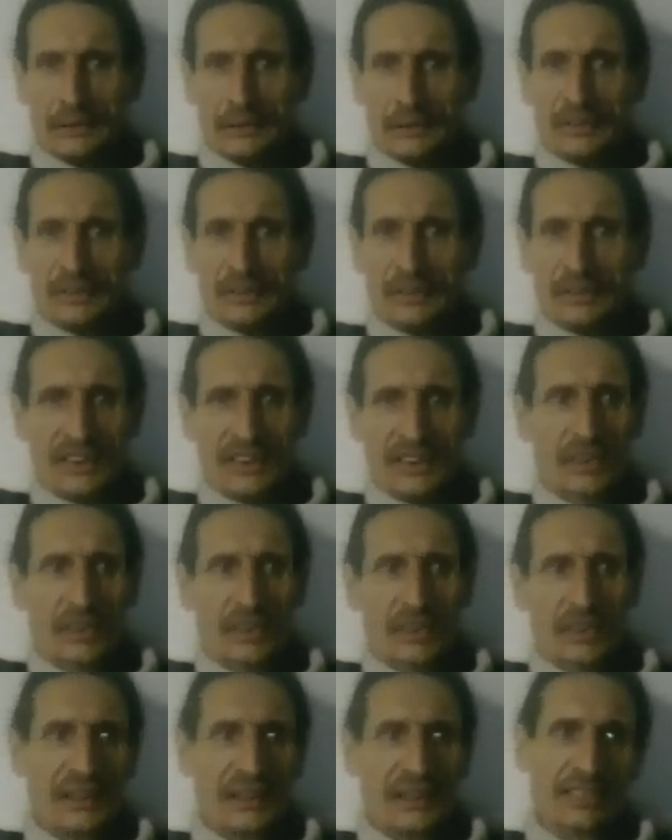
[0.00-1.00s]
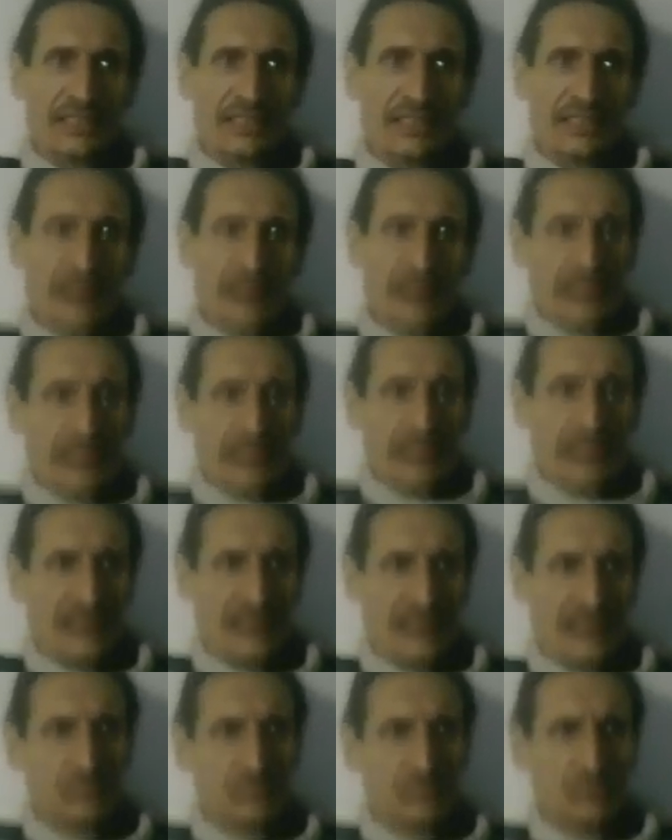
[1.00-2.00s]
You see, so the Lynn Thayer thing is
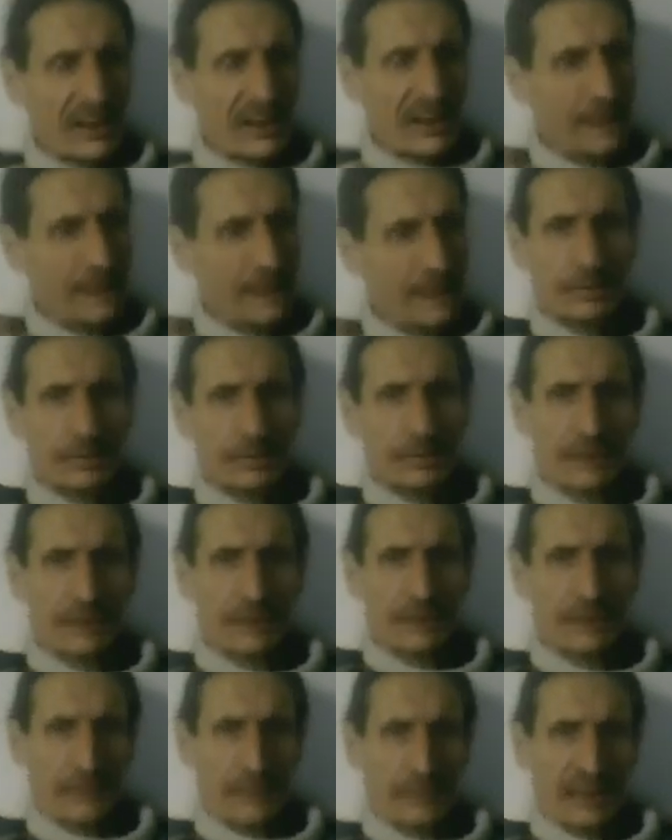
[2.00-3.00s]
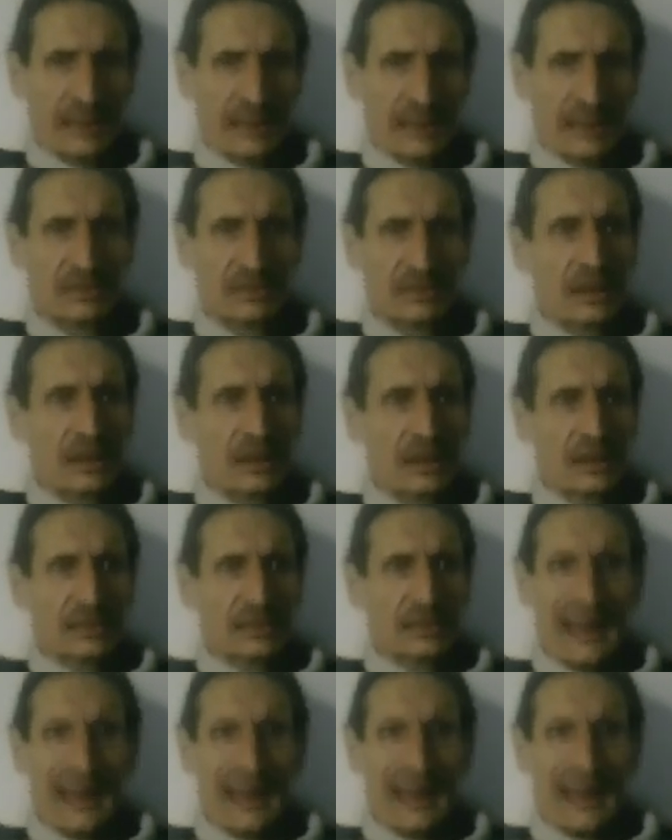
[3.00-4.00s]
really prominent for me. It's
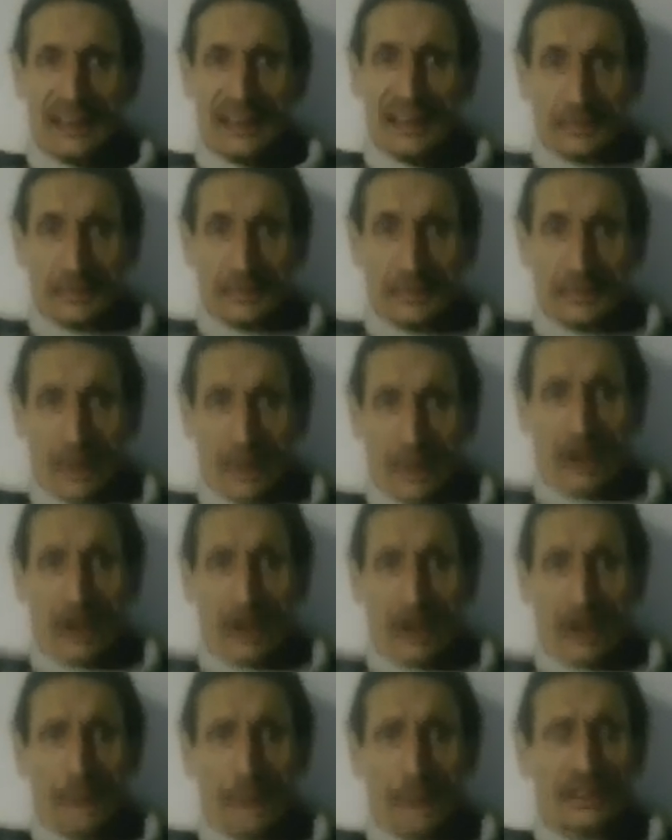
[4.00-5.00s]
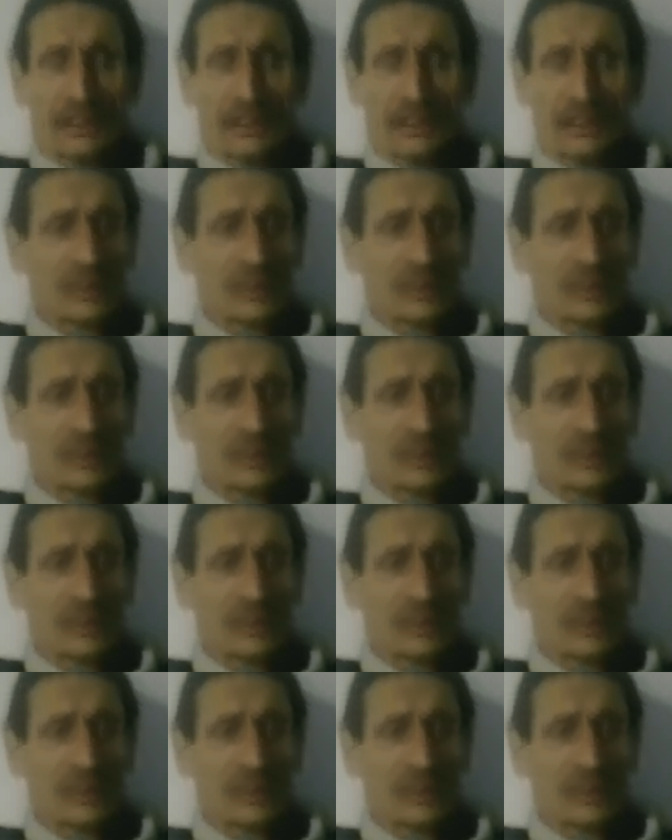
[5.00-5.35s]
angered me quite a lot, because